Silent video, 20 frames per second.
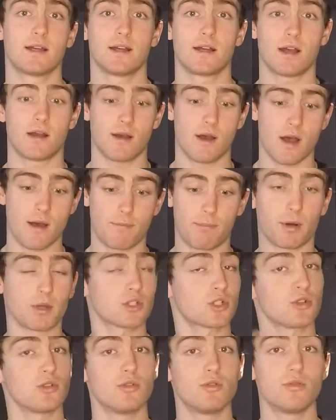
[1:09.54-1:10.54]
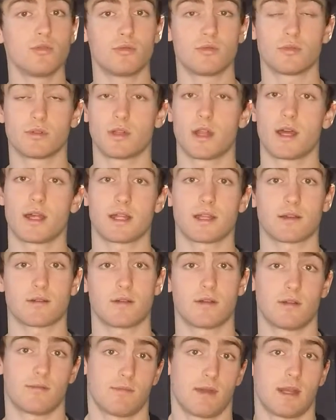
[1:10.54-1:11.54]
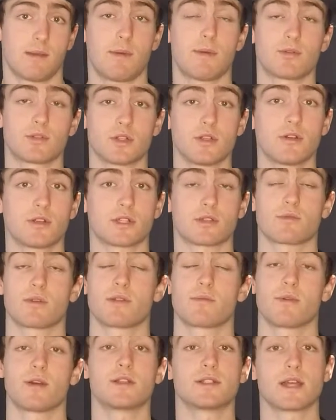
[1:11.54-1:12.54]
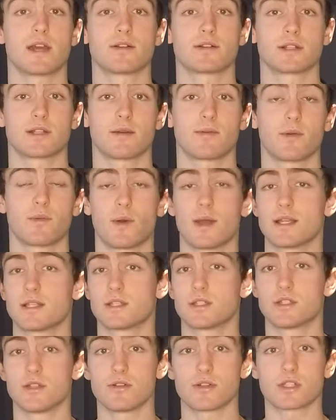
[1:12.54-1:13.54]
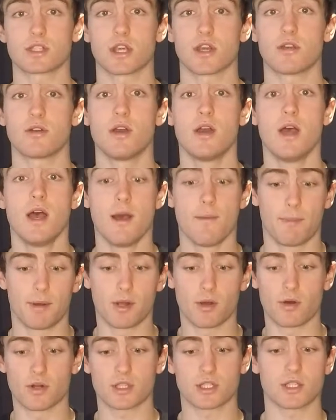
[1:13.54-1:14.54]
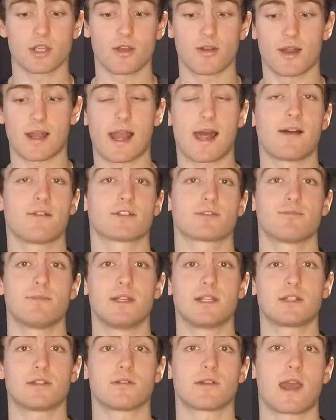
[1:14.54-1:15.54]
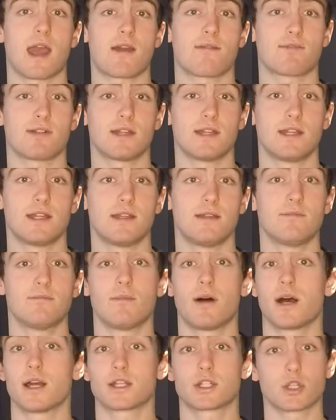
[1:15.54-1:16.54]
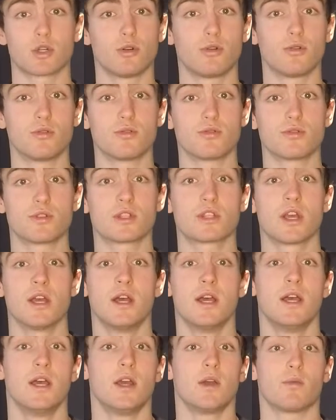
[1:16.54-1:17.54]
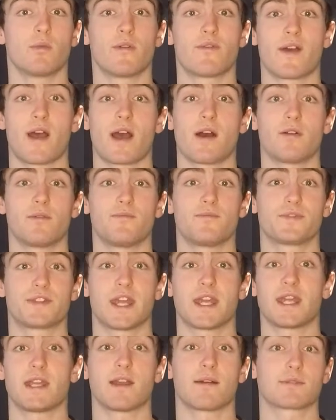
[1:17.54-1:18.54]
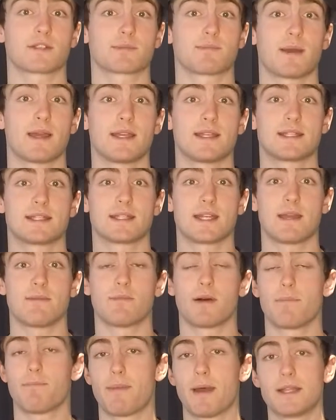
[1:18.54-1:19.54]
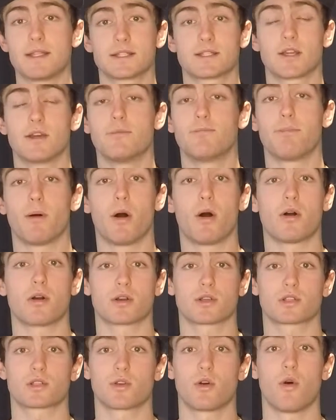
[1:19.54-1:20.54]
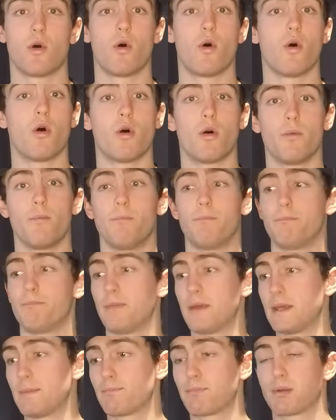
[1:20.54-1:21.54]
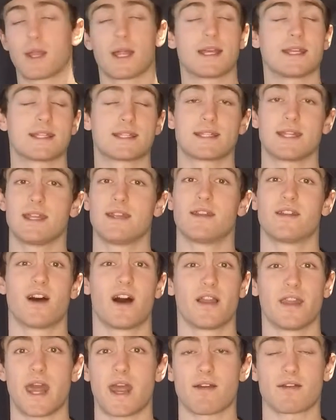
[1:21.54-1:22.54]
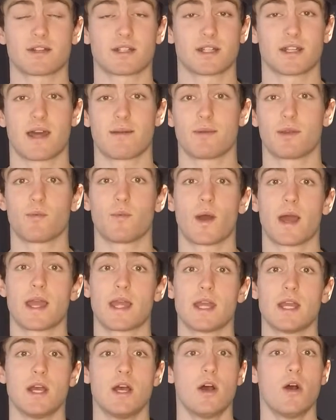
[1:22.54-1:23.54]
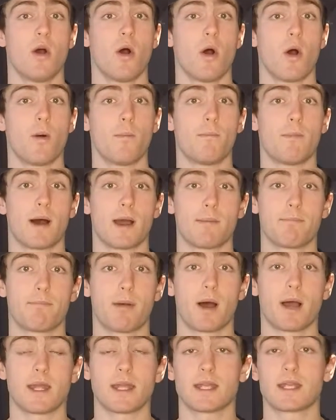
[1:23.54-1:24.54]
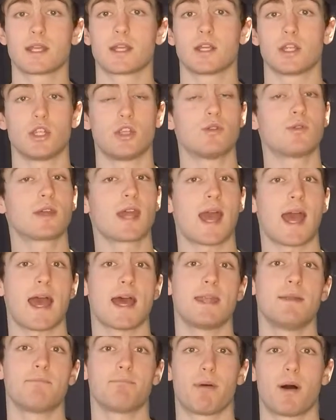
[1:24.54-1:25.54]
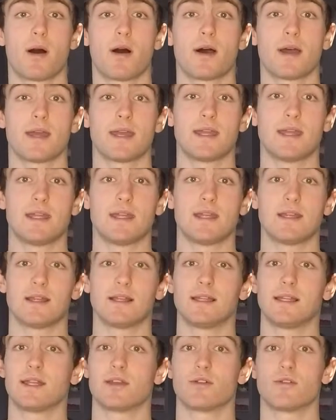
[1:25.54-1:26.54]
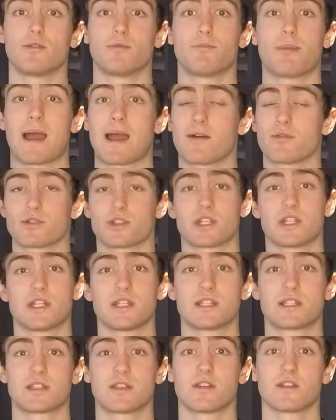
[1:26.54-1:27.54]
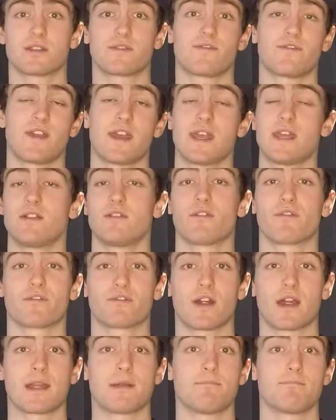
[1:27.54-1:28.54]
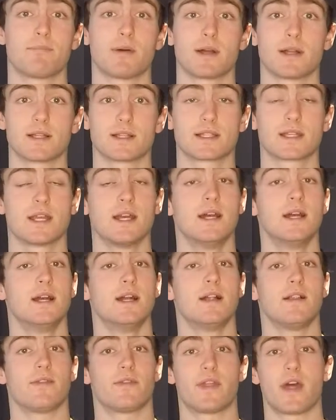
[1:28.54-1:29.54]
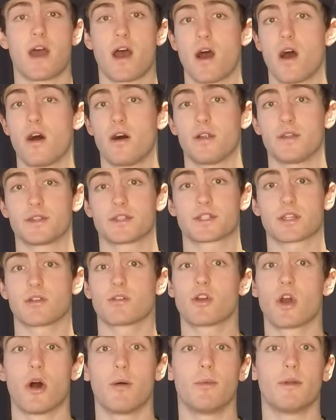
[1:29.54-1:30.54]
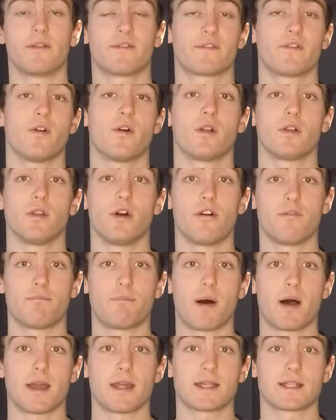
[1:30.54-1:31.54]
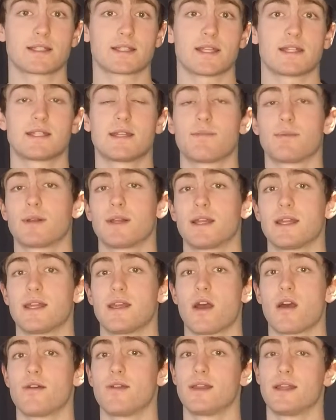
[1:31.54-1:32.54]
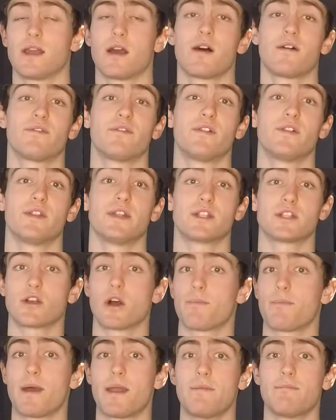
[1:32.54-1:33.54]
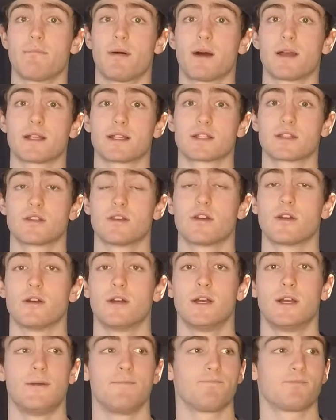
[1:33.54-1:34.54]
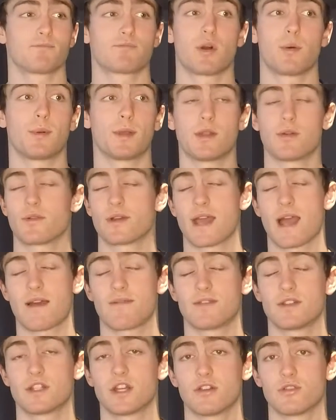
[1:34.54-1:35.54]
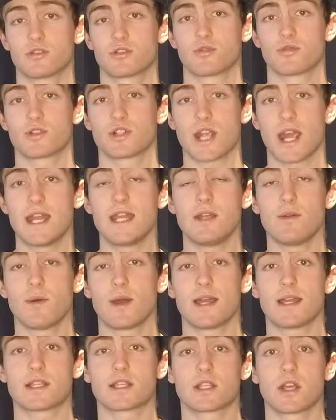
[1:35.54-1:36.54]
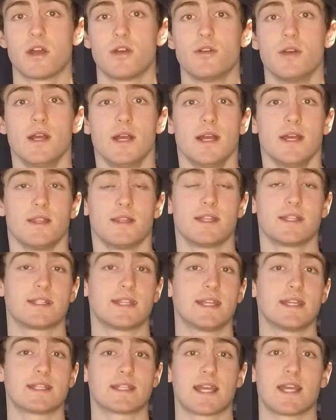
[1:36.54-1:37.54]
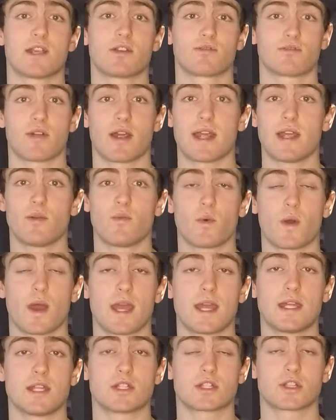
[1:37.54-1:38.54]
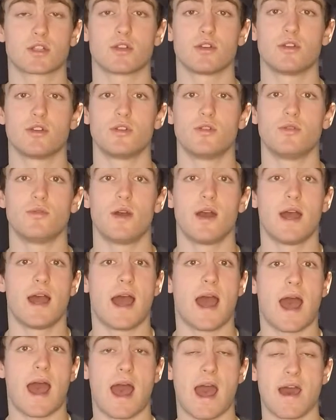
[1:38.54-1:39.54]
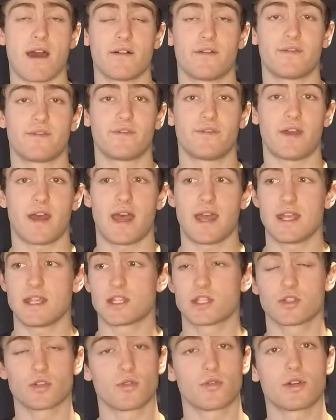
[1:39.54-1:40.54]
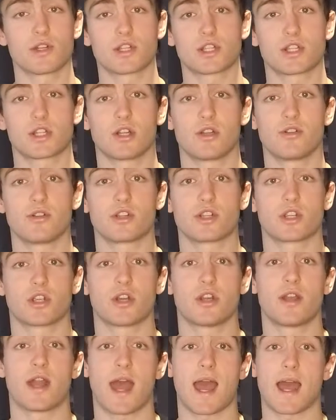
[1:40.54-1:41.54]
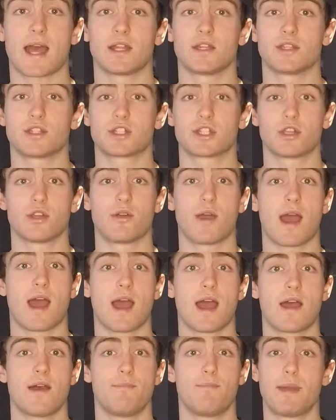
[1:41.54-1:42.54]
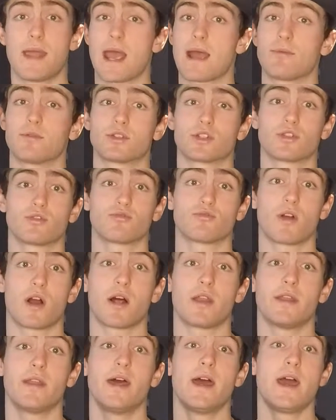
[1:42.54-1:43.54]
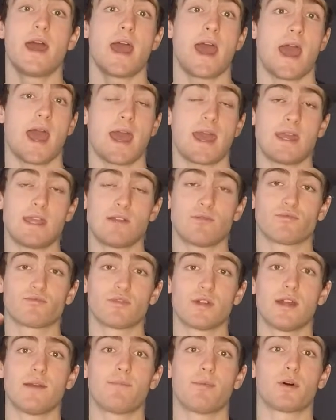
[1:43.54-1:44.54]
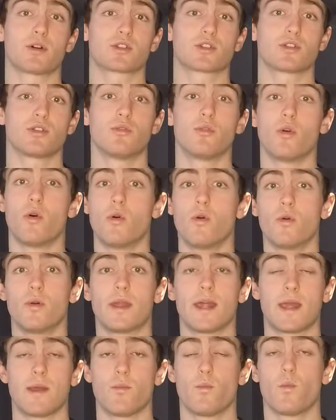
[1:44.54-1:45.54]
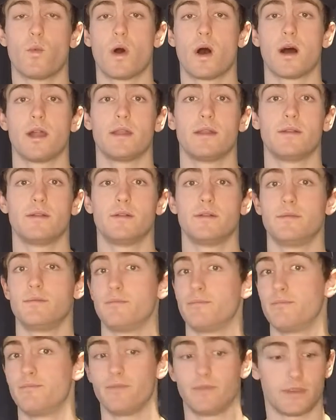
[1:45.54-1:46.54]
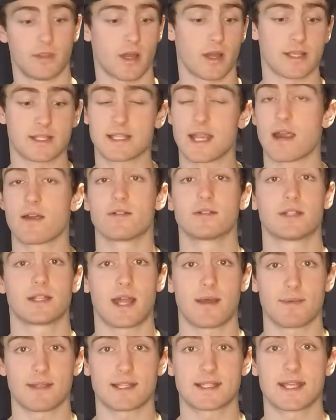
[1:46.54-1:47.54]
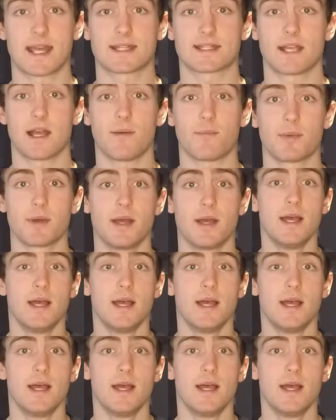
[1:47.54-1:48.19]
bottle like many people do, because it's one of the most aerodynamic ways to do so, but it also allows me to carry my tools without taking up space in my bento box or be placed in an unaerodynamic way on my bike. You can buy little pouches that fit in your frame, but they aren't so common for a lot of bikes. They typically only are for the top end bikes that probably already have internal storage anyway. So this is a great way to have a storage solution and to be able to run a rear bottle all in one nice aerodynamic setup.